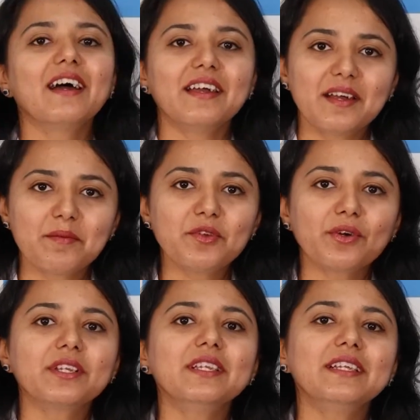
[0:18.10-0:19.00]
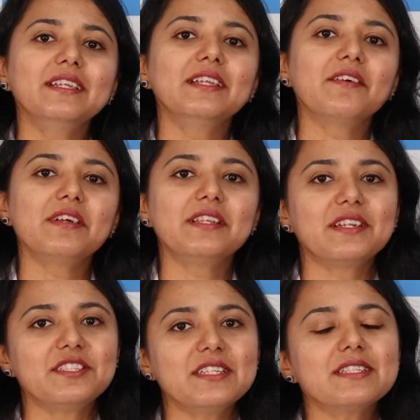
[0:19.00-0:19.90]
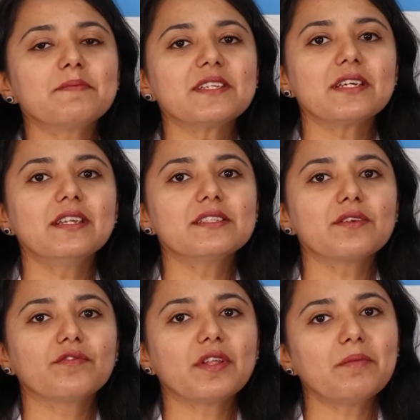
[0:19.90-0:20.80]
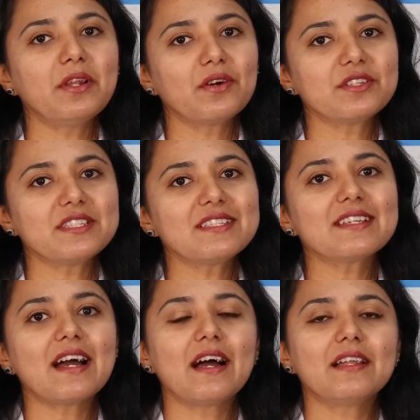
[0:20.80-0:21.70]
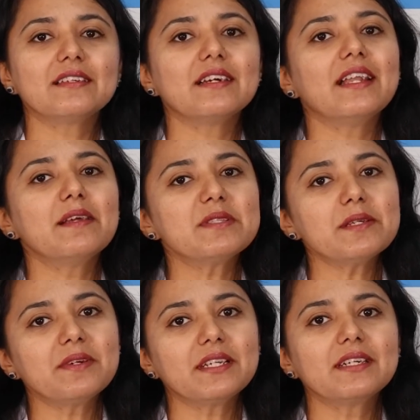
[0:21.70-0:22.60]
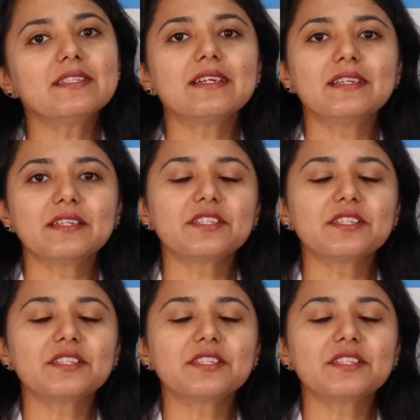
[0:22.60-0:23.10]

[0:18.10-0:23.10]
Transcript: I'm Dr. Nidhi Darji, specialist ophthalmologist at NMC Medical Center,